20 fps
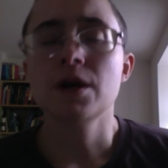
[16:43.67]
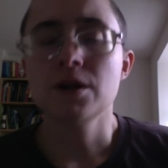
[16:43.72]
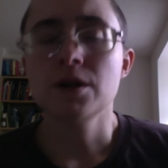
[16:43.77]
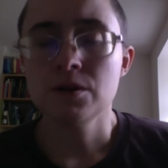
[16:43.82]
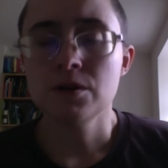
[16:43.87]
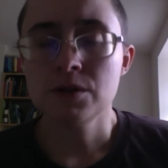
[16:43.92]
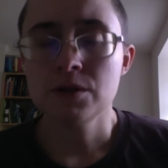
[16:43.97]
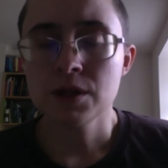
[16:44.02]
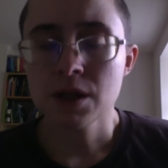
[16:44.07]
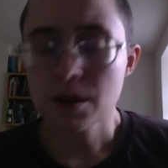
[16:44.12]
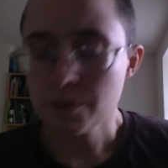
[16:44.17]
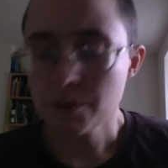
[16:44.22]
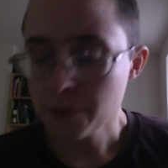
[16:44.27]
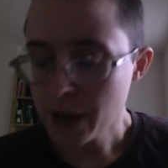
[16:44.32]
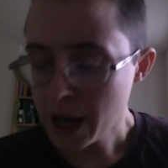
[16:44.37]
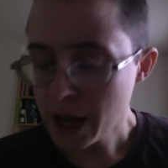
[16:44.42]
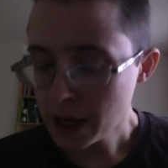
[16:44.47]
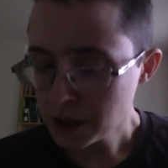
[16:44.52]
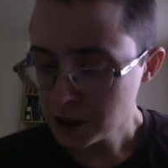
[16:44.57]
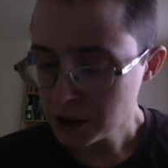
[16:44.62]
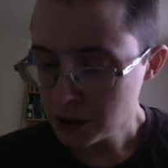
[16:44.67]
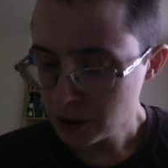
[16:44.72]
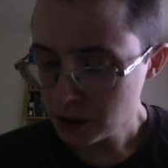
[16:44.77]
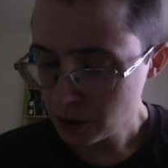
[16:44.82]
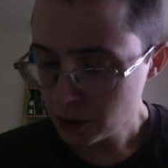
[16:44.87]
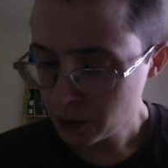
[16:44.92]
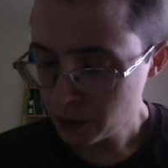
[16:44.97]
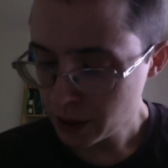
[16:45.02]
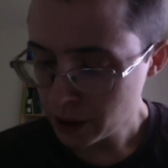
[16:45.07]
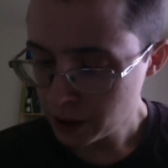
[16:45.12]
you to come back to your
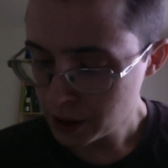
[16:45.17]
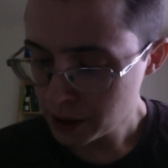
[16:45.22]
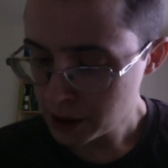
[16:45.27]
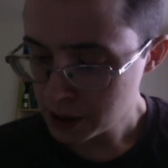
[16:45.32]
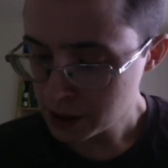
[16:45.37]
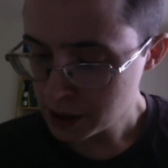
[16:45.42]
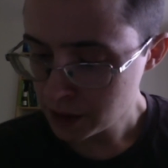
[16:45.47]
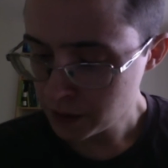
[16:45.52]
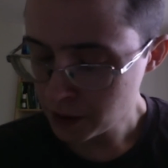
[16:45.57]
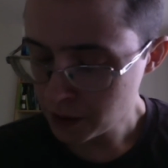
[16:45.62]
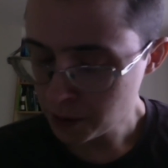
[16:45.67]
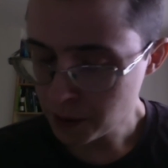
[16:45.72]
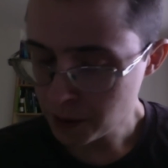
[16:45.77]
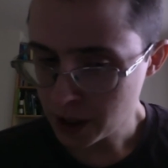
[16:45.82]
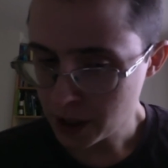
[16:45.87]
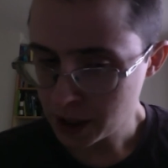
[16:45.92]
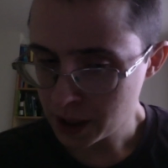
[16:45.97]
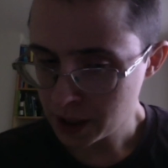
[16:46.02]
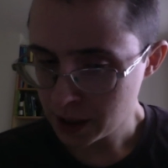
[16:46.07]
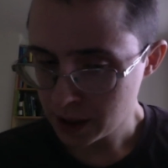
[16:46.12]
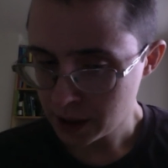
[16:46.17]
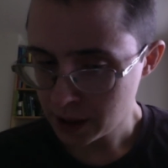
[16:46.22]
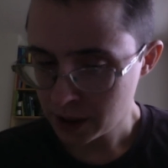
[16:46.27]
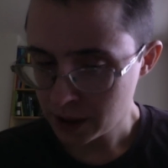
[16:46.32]
awareness of your body.